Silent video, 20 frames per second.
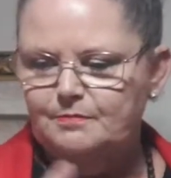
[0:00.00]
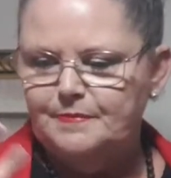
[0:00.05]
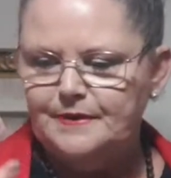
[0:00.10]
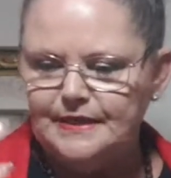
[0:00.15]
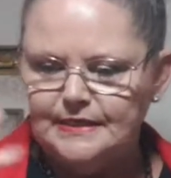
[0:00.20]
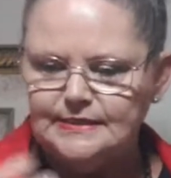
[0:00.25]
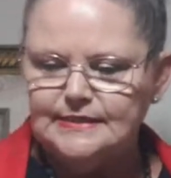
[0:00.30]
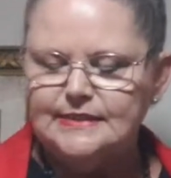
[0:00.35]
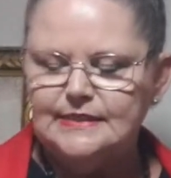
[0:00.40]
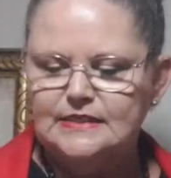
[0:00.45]

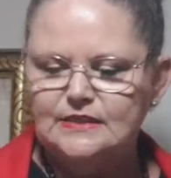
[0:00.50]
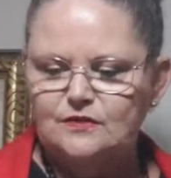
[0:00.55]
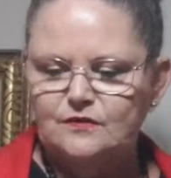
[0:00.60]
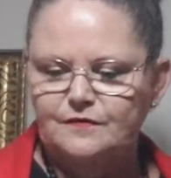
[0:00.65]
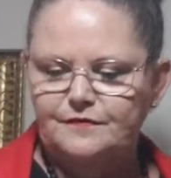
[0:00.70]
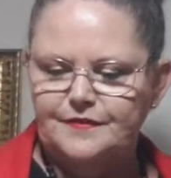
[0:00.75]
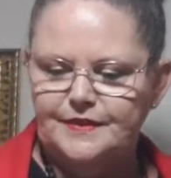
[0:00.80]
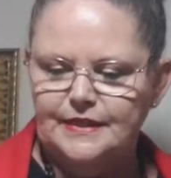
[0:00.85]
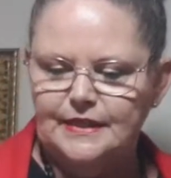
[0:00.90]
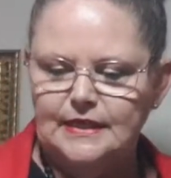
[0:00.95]
pieces
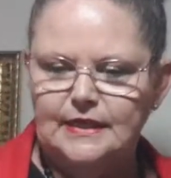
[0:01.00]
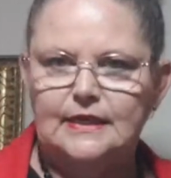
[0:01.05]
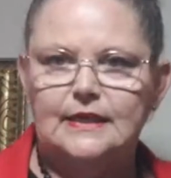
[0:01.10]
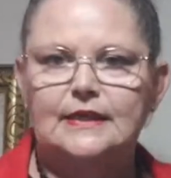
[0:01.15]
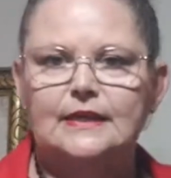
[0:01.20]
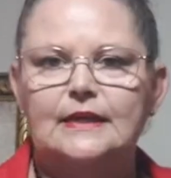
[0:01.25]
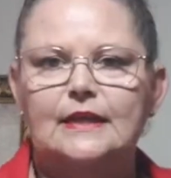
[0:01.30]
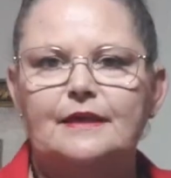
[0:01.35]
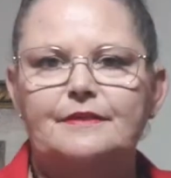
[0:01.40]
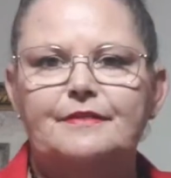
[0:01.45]
of the
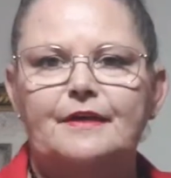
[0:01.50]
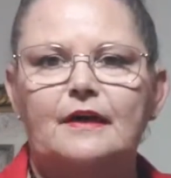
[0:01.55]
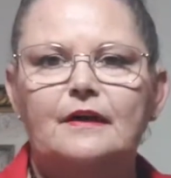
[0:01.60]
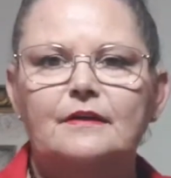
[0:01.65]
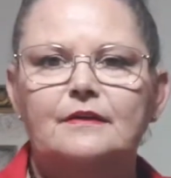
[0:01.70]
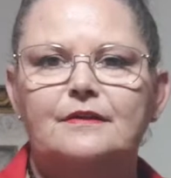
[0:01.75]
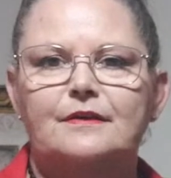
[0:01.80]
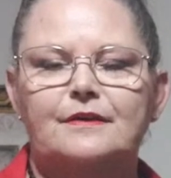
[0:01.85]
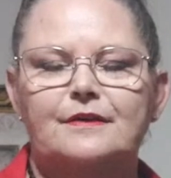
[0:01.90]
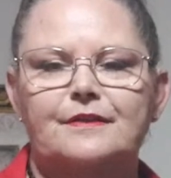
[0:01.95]
leather
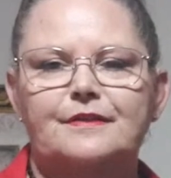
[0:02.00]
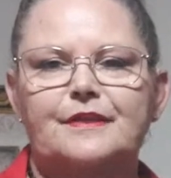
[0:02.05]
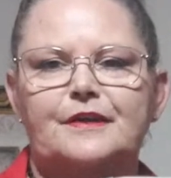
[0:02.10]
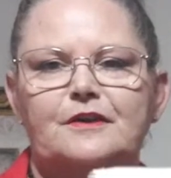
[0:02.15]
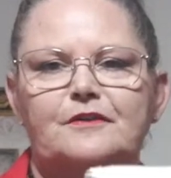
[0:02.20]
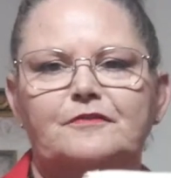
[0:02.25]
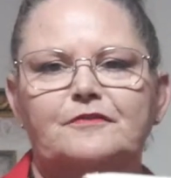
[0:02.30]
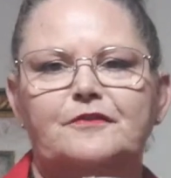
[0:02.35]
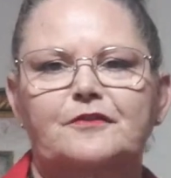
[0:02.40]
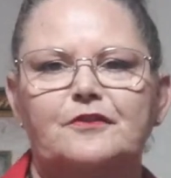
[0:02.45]
that
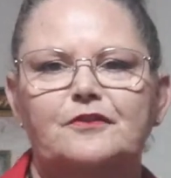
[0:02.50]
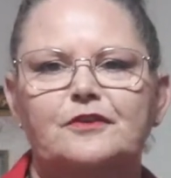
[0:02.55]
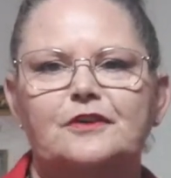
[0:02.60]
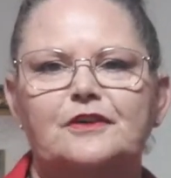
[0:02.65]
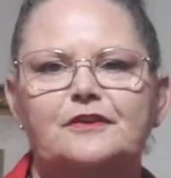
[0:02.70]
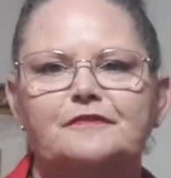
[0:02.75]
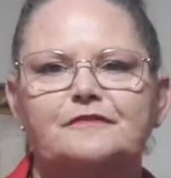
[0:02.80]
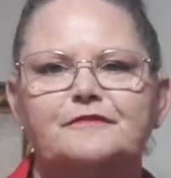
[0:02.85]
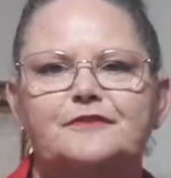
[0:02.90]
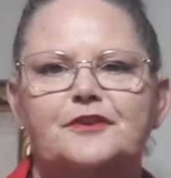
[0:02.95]
I've got
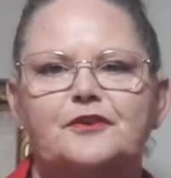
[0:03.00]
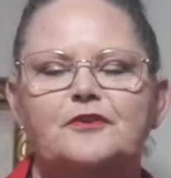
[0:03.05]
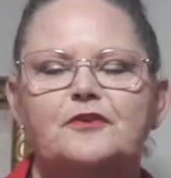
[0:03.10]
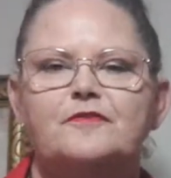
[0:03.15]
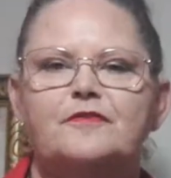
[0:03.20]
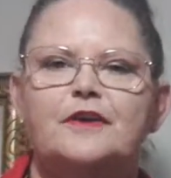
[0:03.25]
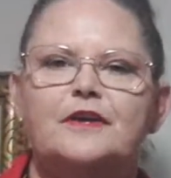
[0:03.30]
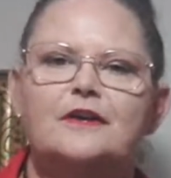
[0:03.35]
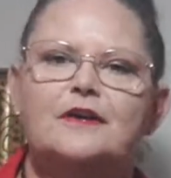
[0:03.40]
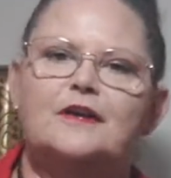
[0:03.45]
left
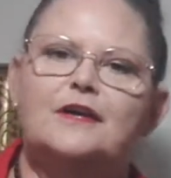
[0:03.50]
over,